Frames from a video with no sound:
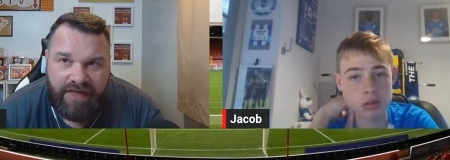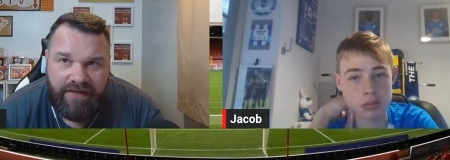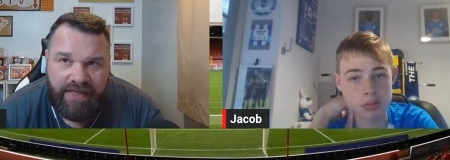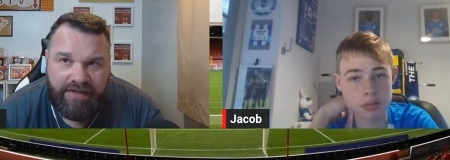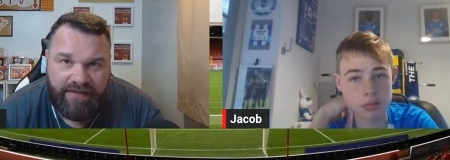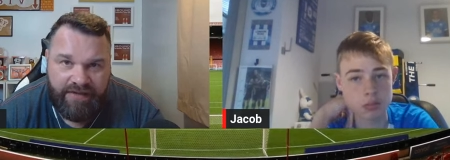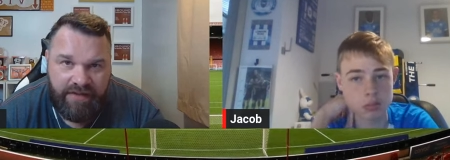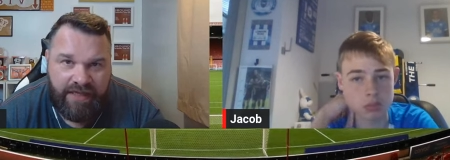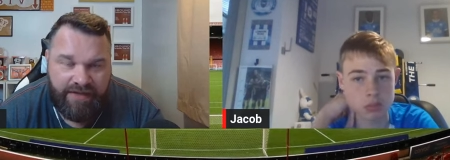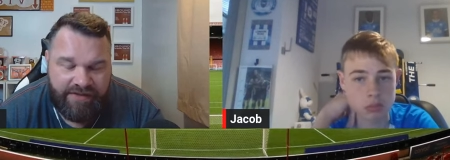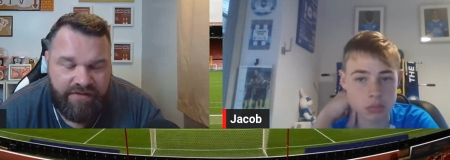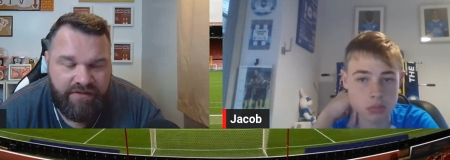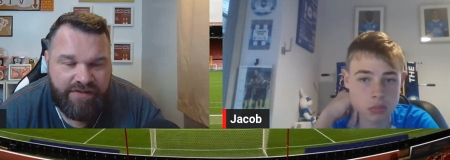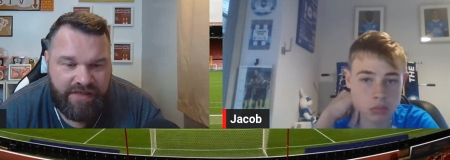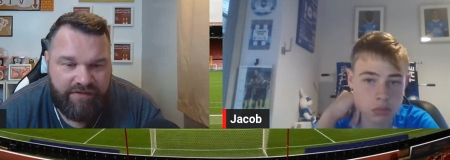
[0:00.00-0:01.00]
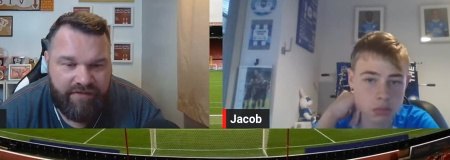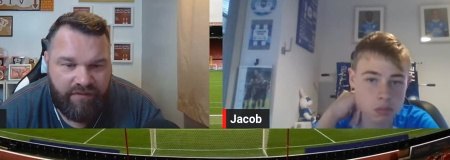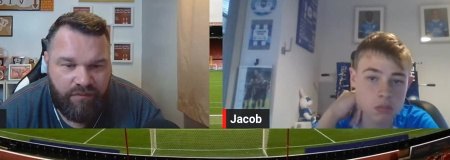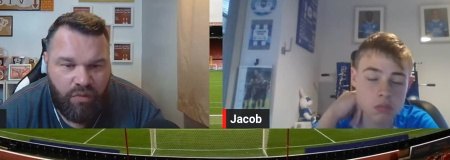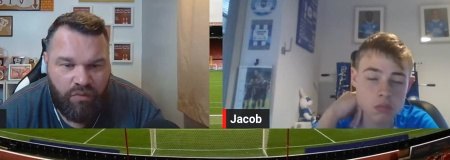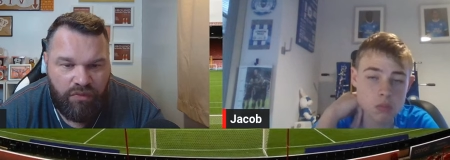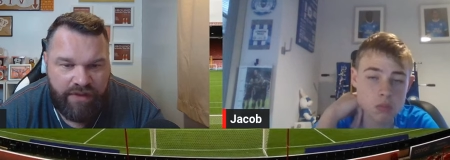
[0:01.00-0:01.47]
Speaker 1: back like like it's just sort of a
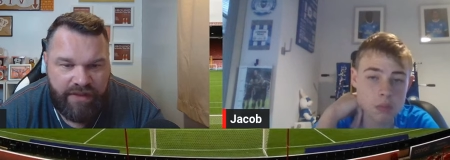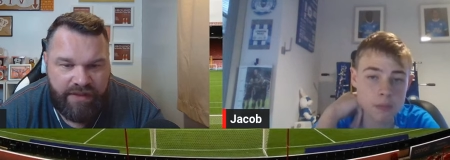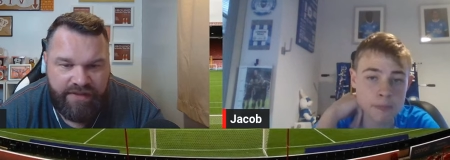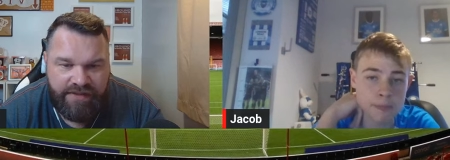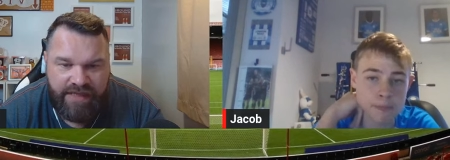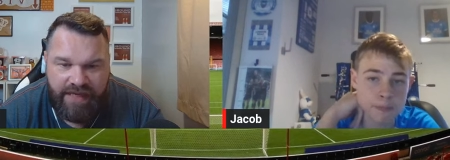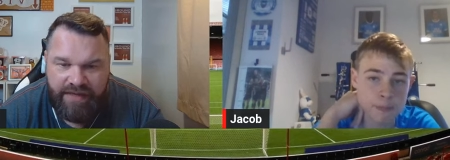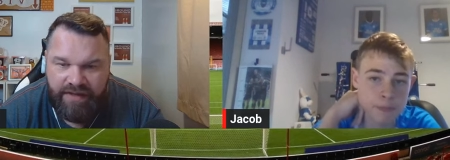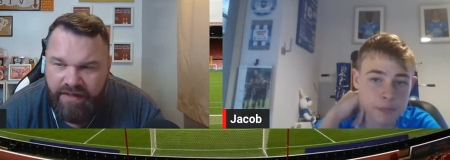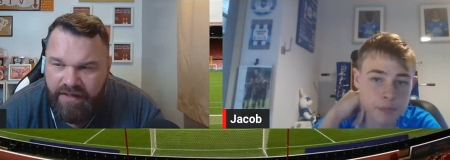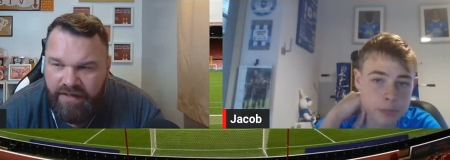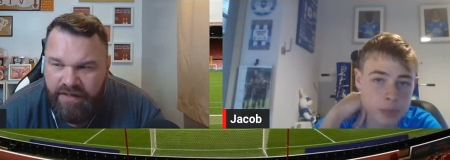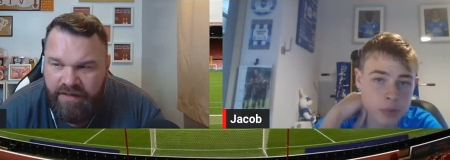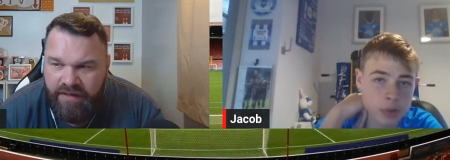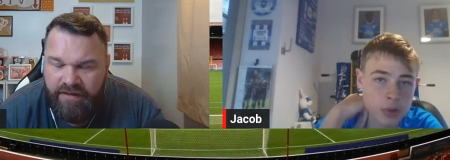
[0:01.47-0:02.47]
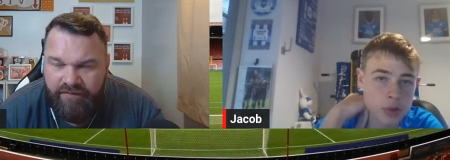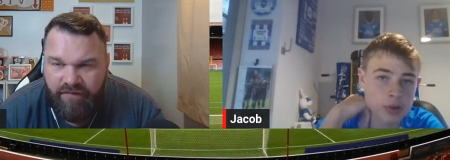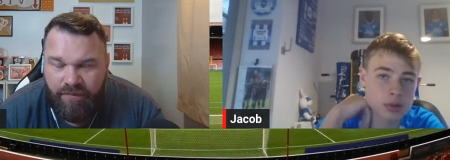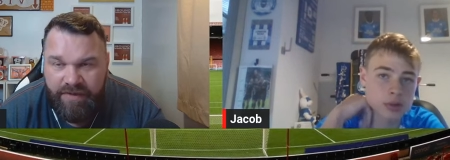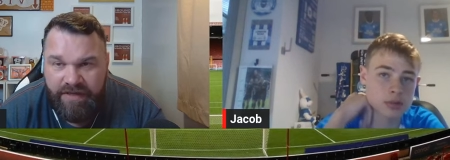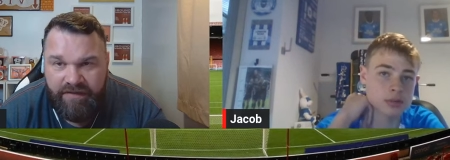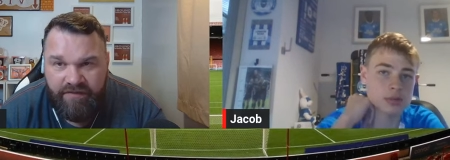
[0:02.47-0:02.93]
one mm. league, it's like
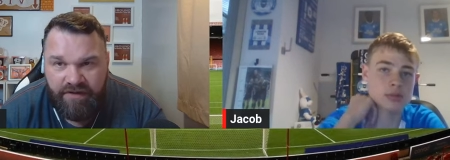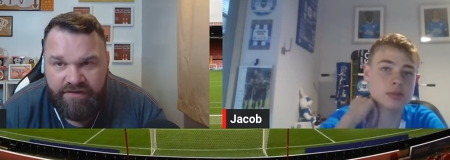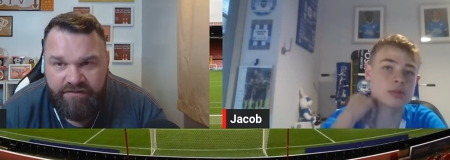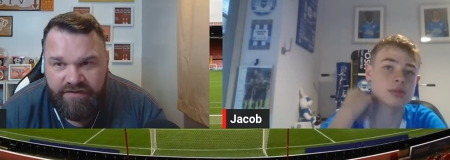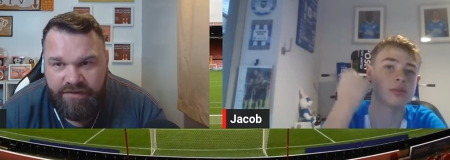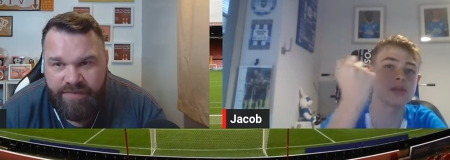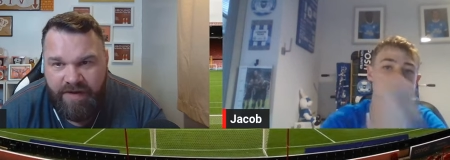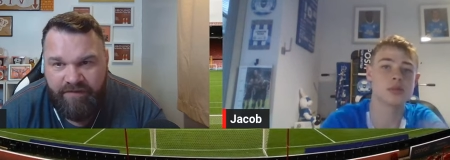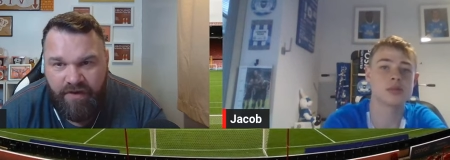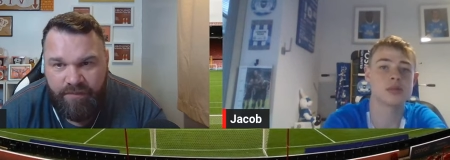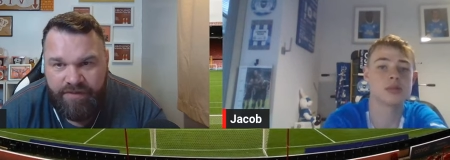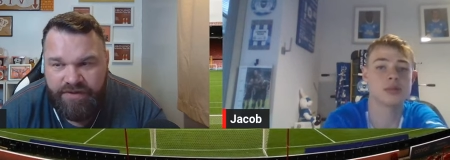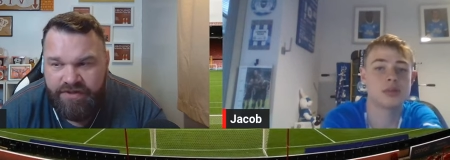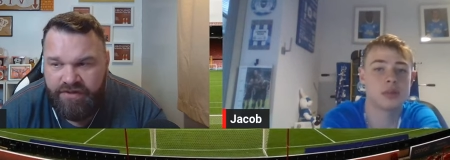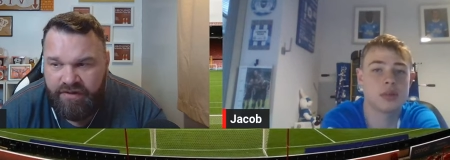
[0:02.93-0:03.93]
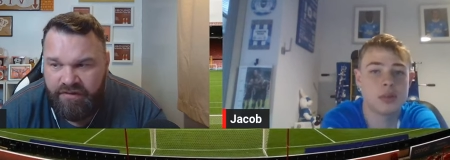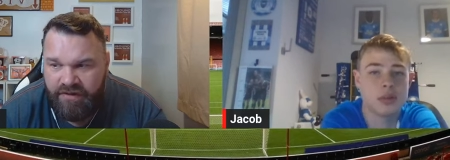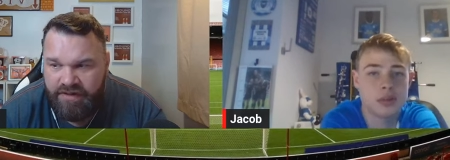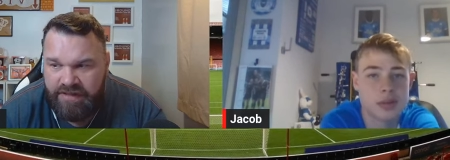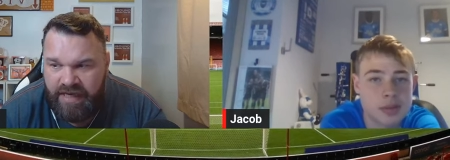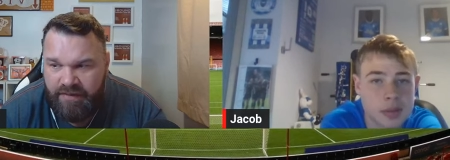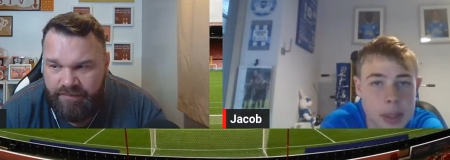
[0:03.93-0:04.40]
for me you've got to respect the opposition.
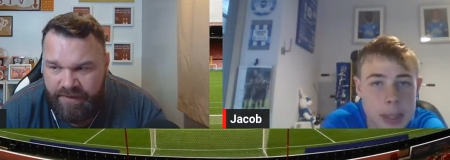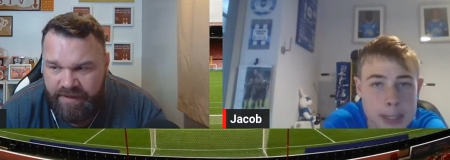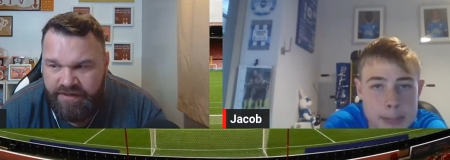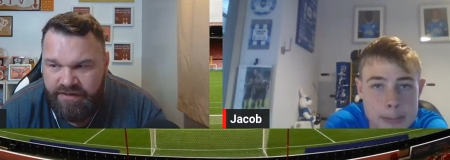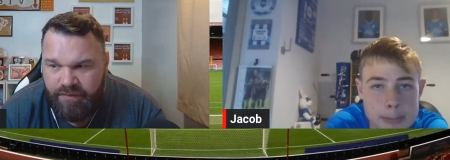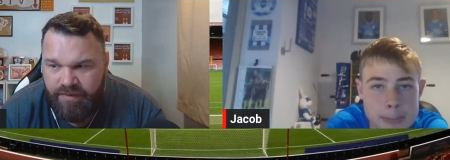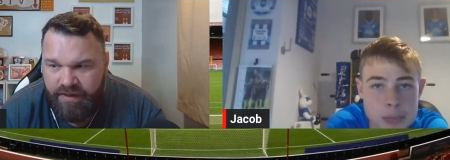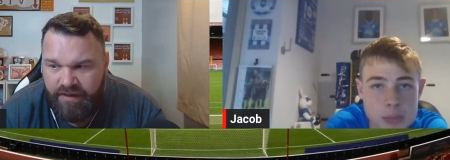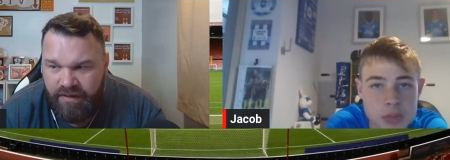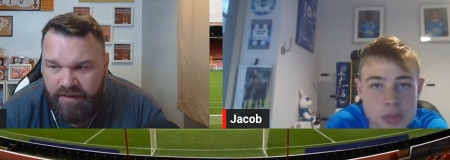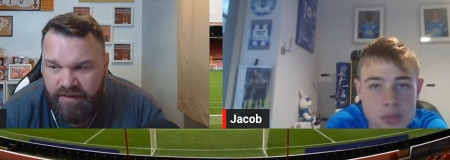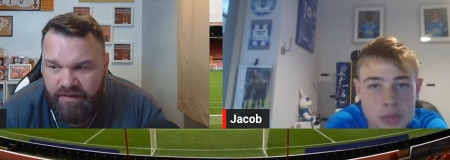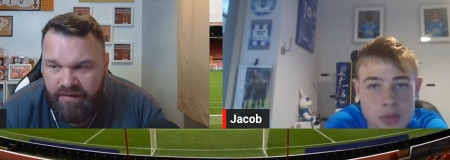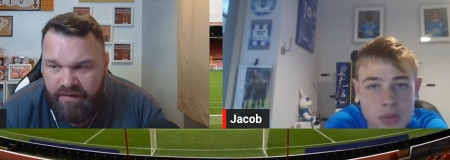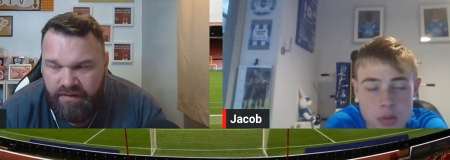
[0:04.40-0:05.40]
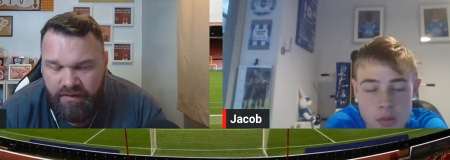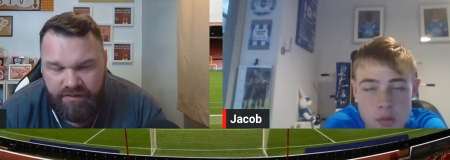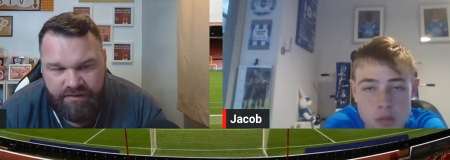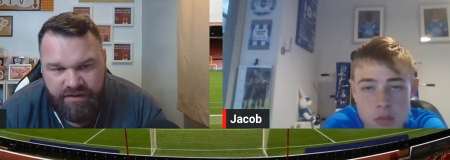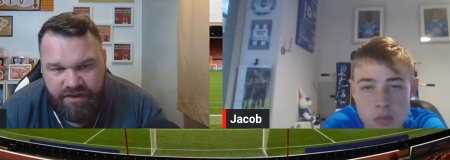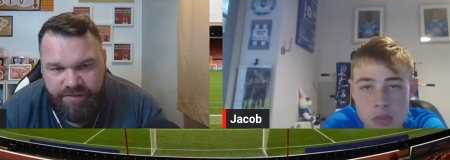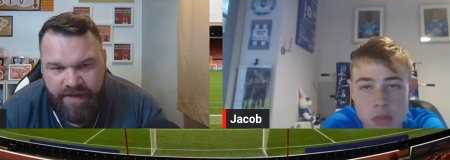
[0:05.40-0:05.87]
It's like Peterborough, you've got
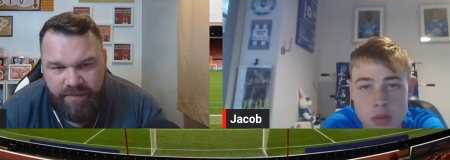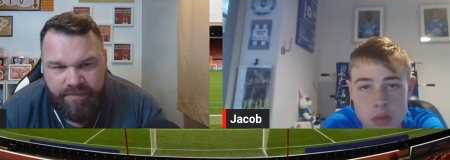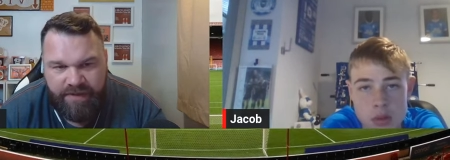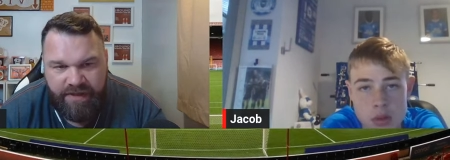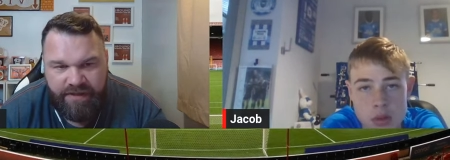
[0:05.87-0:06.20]
to respect